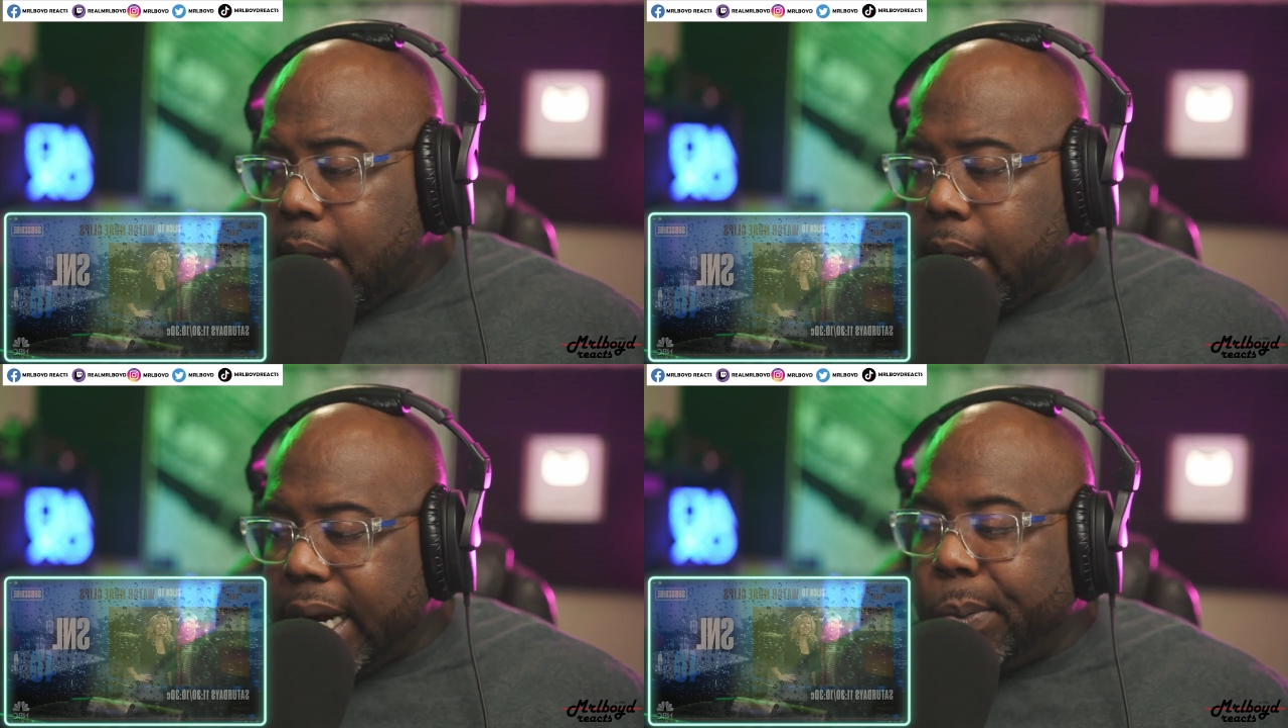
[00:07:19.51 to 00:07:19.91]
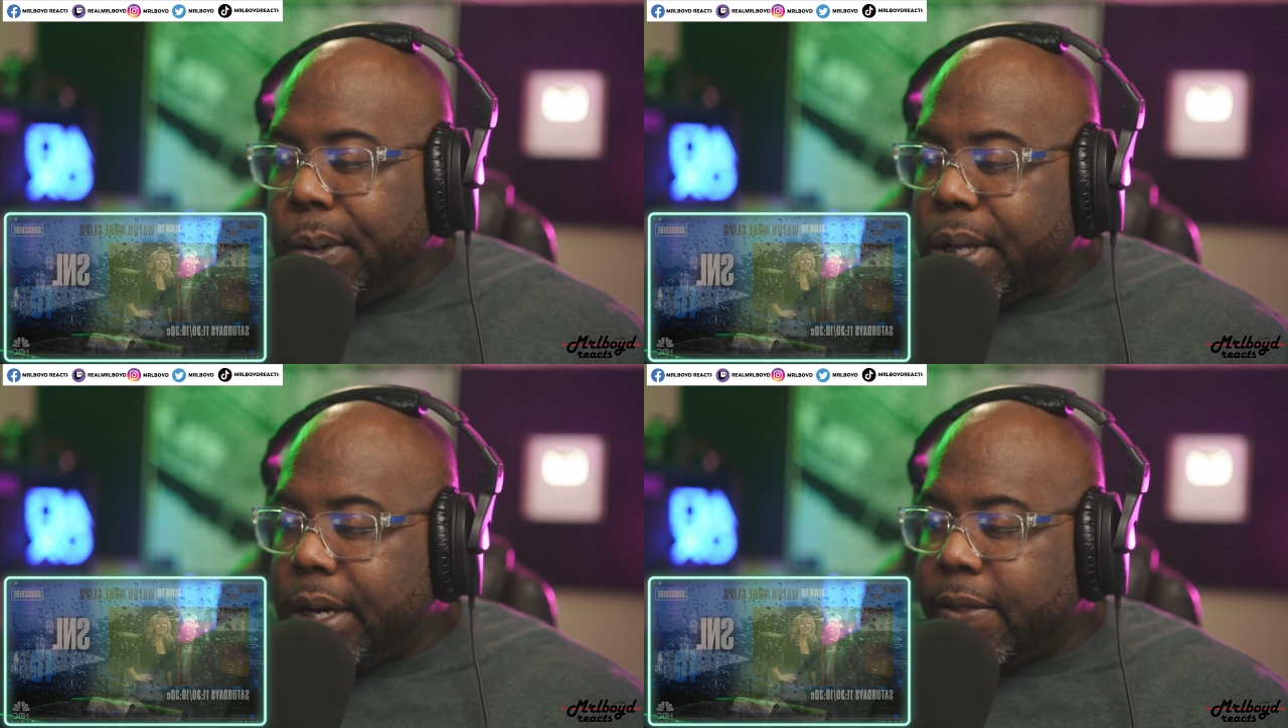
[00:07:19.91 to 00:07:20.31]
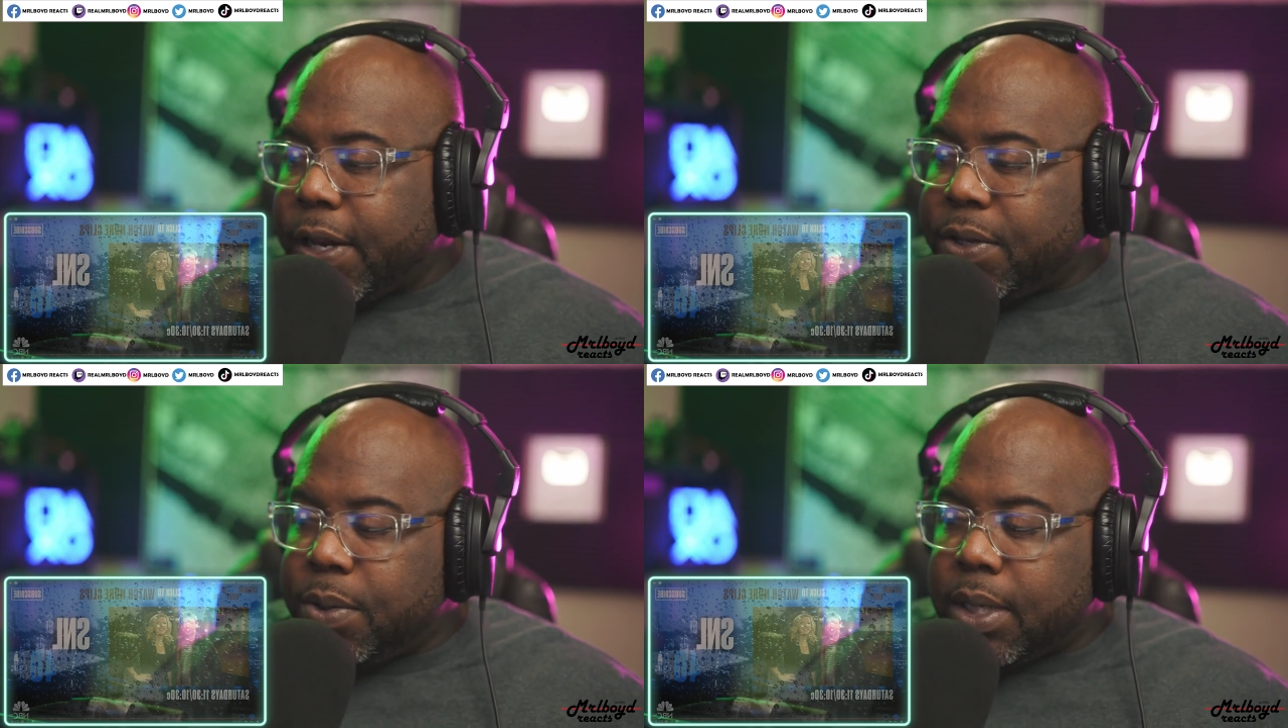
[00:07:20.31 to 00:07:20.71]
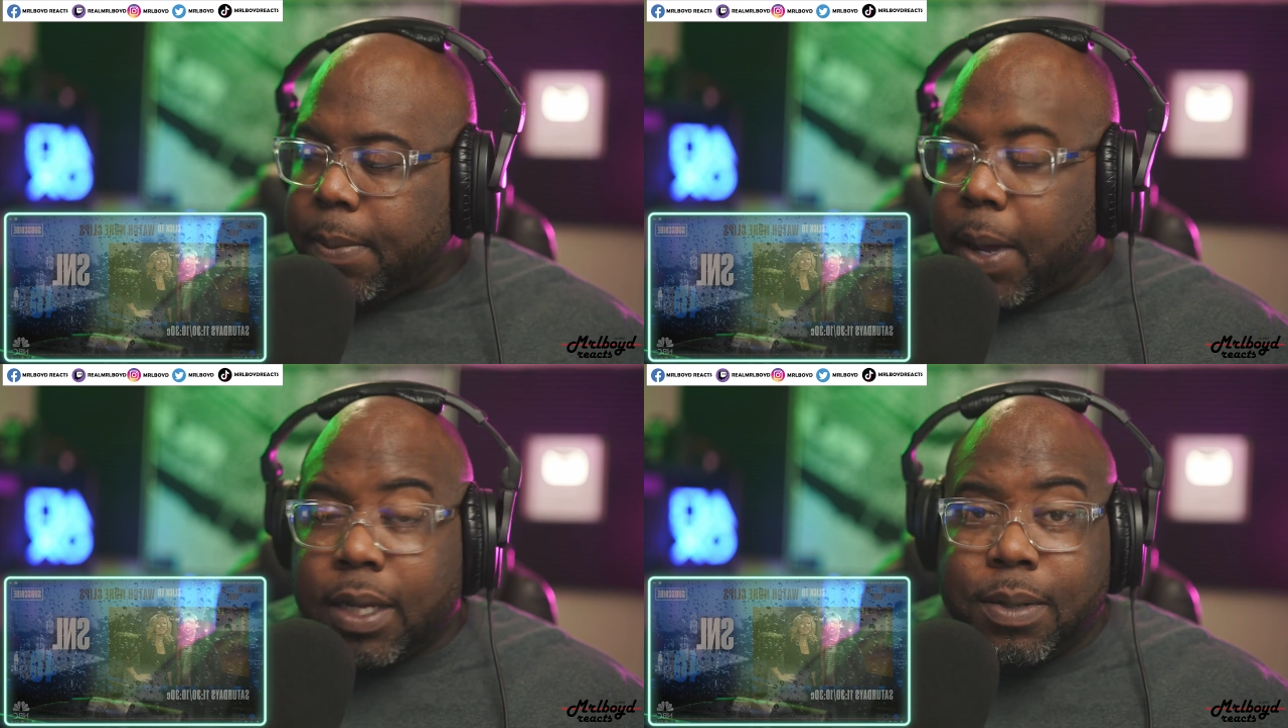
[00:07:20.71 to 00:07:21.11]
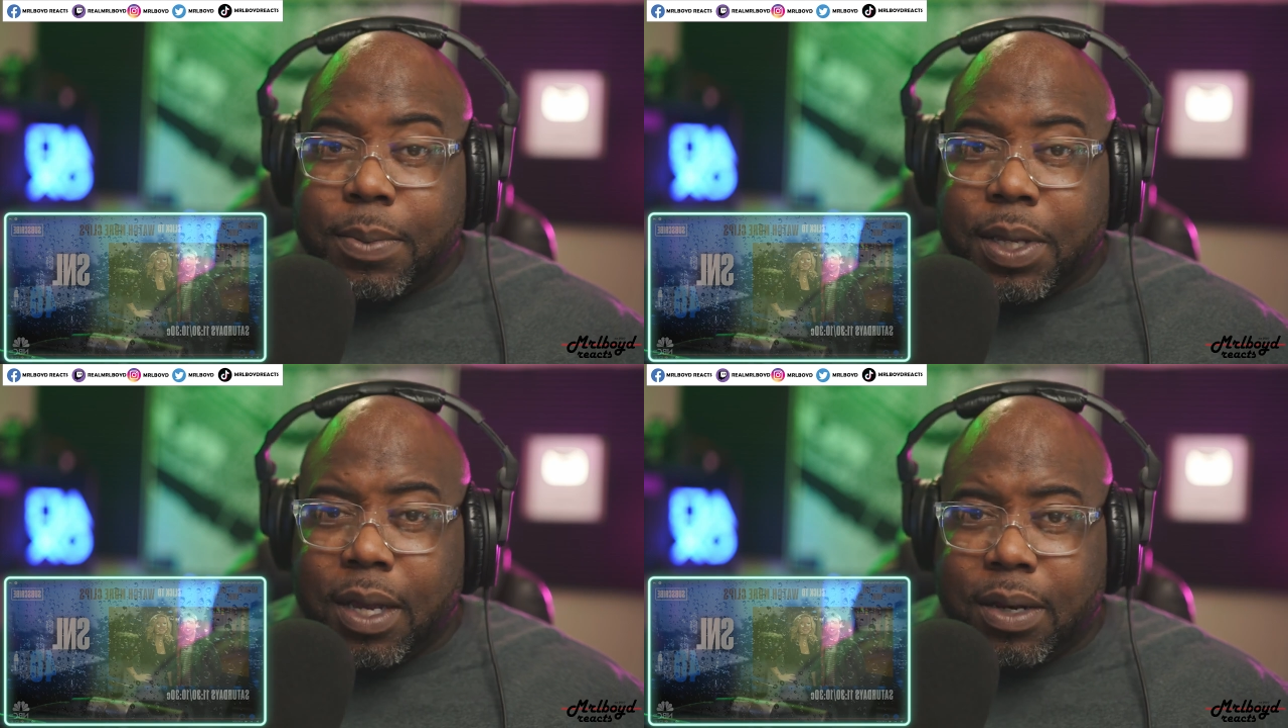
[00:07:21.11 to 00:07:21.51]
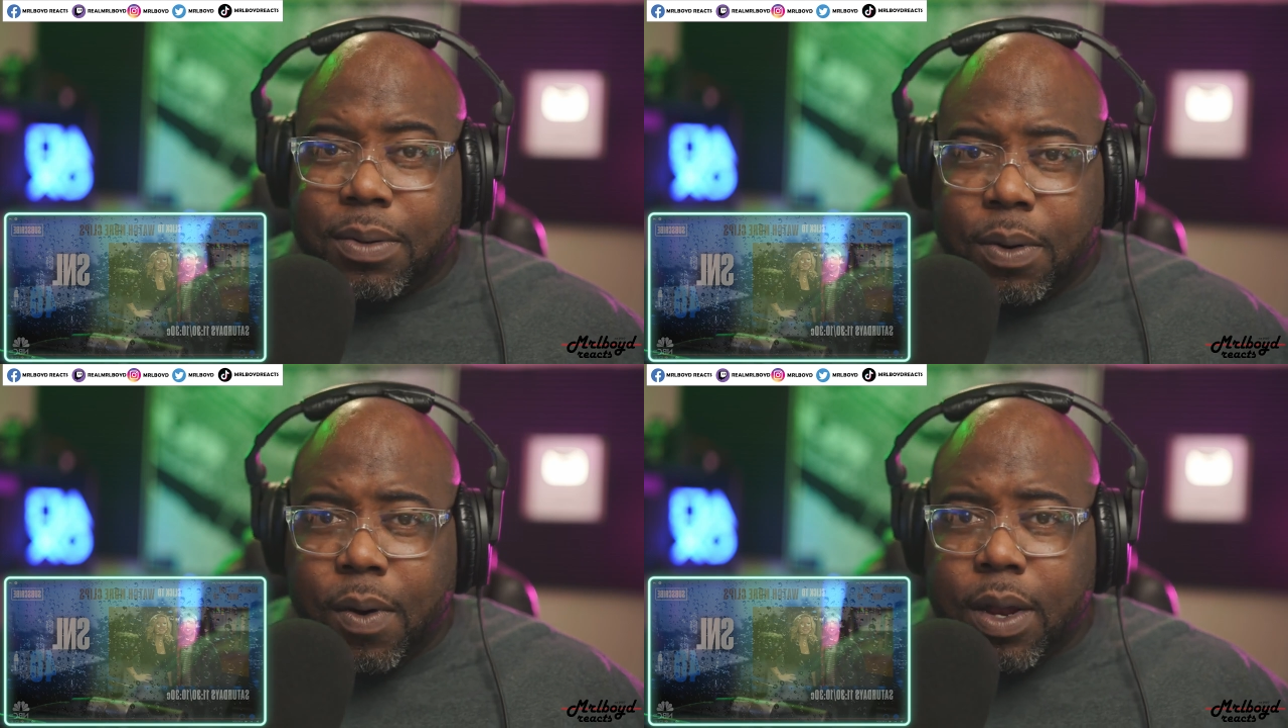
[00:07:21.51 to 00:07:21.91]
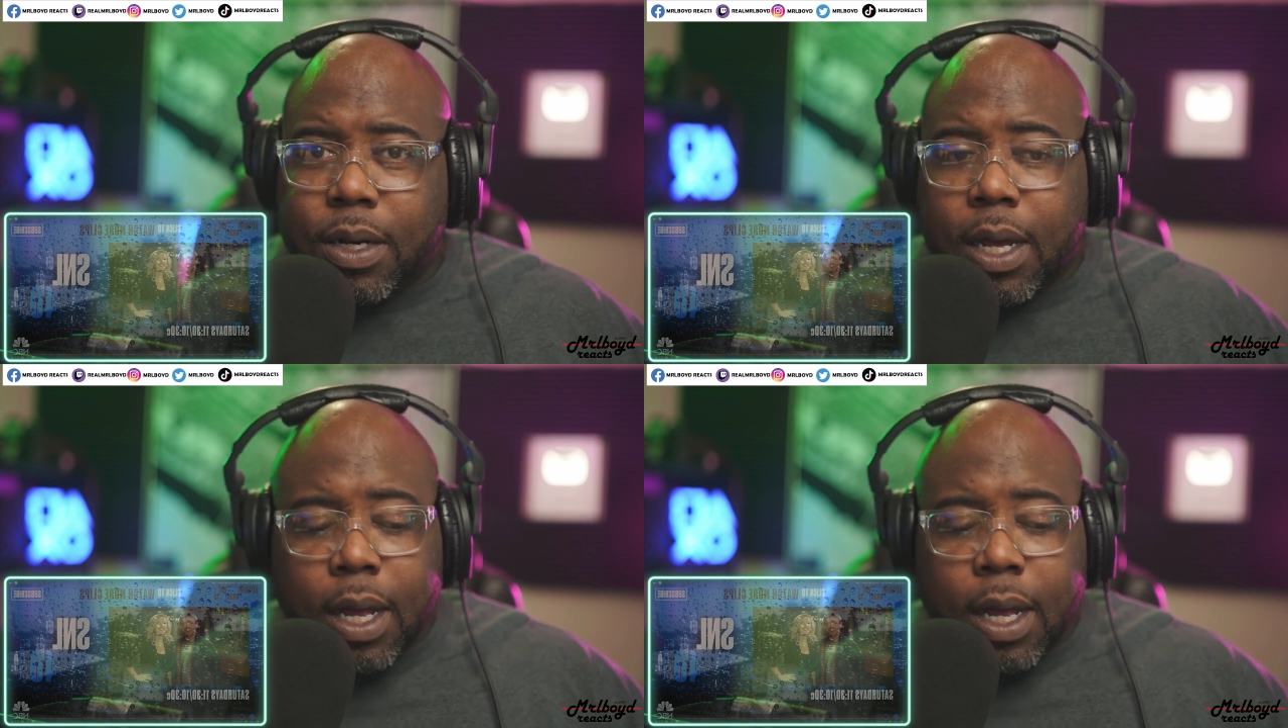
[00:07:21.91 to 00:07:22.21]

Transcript: and I will get into that as soon as I possibly can, all right?